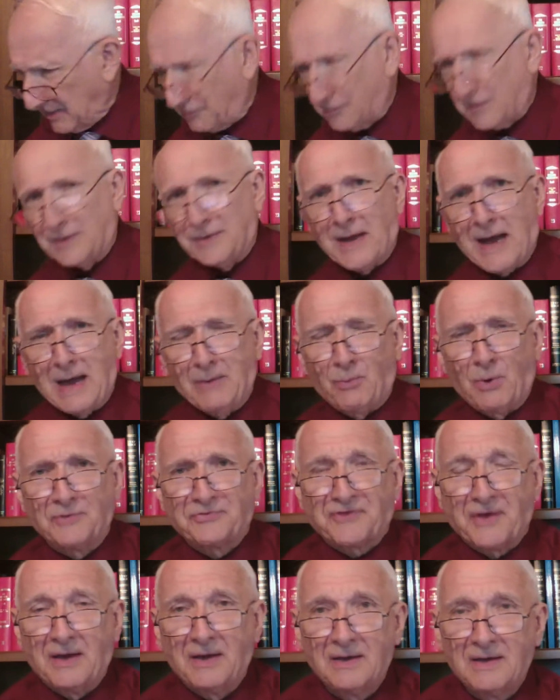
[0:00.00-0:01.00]
in the night,
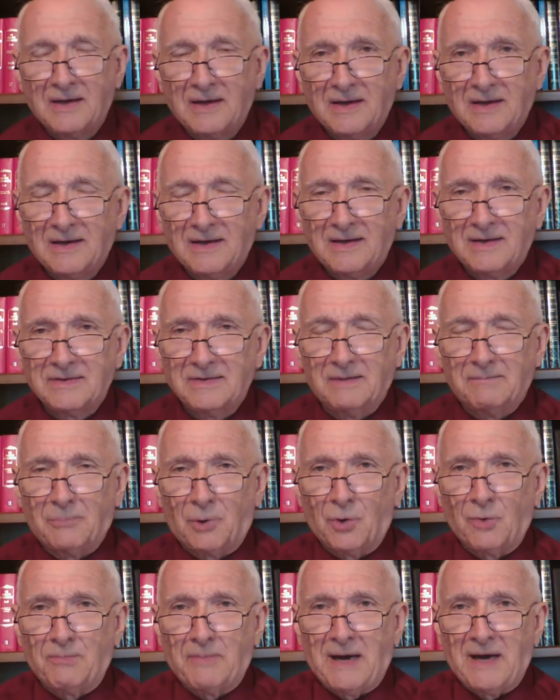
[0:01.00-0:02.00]
what the, the
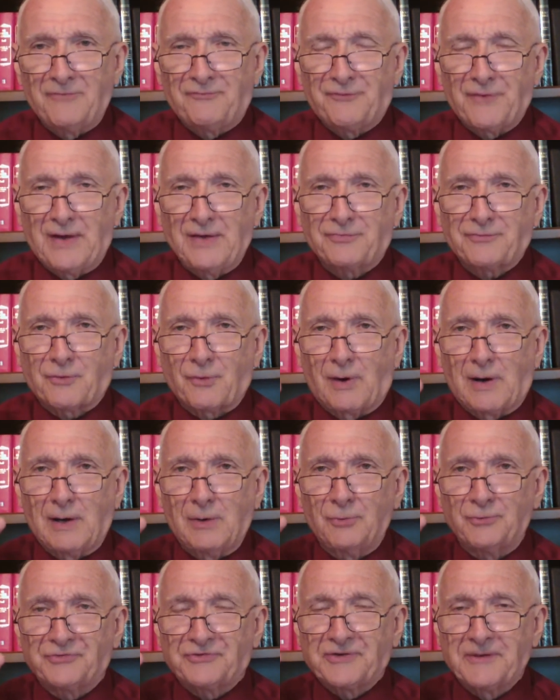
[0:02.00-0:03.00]
more my faith
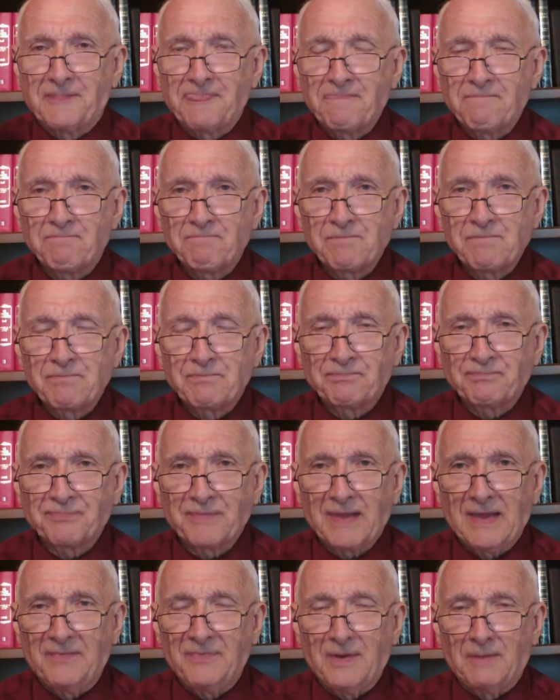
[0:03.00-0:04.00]
grows
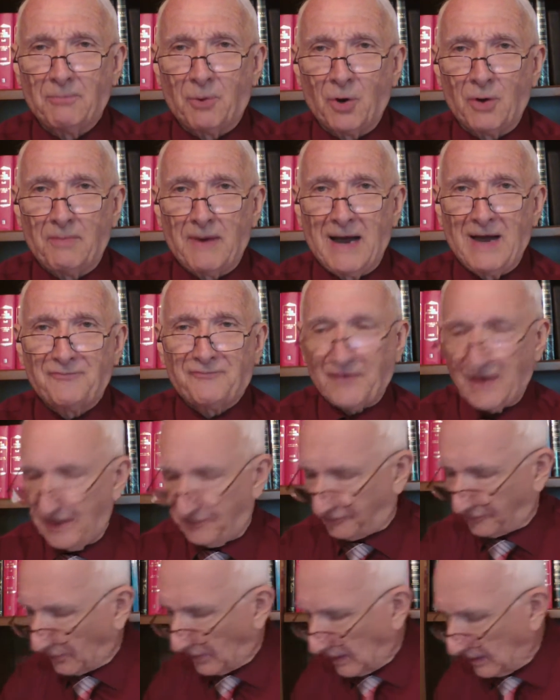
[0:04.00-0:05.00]
and the more my
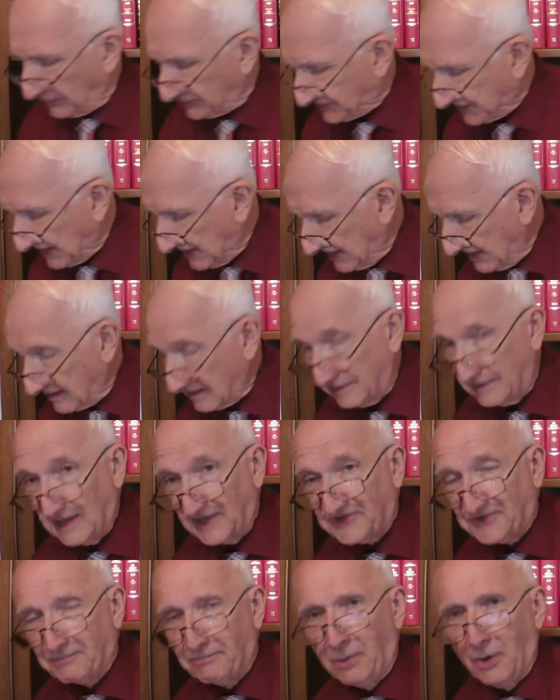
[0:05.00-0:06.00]
faith grows,
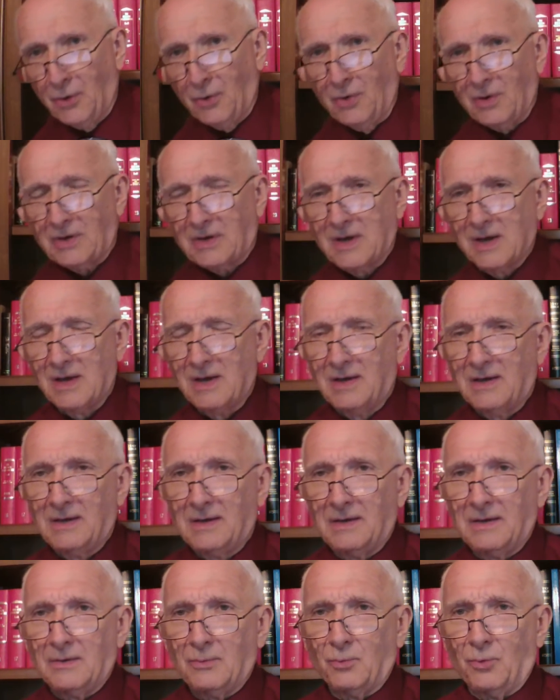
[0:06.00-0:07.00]
this book
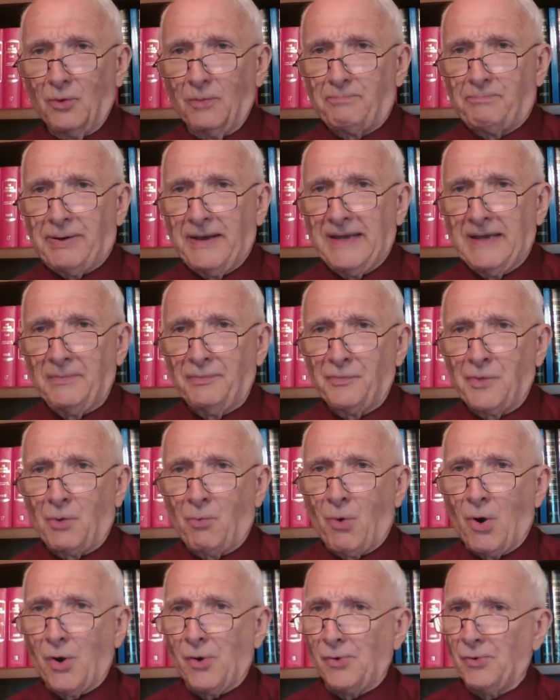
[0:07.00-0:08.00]
will pin the
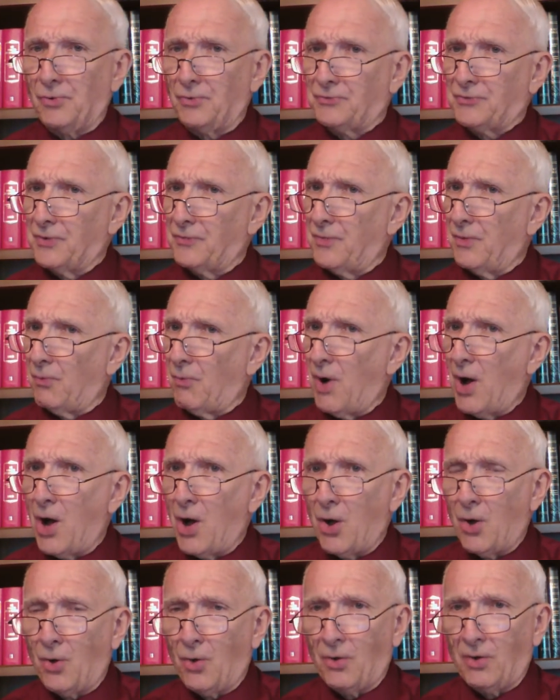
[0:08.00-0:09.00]
world to the
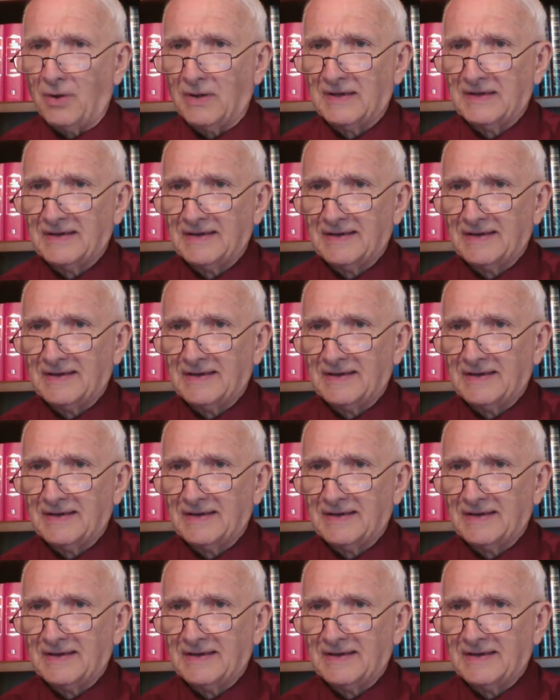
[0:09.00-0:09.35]
wall.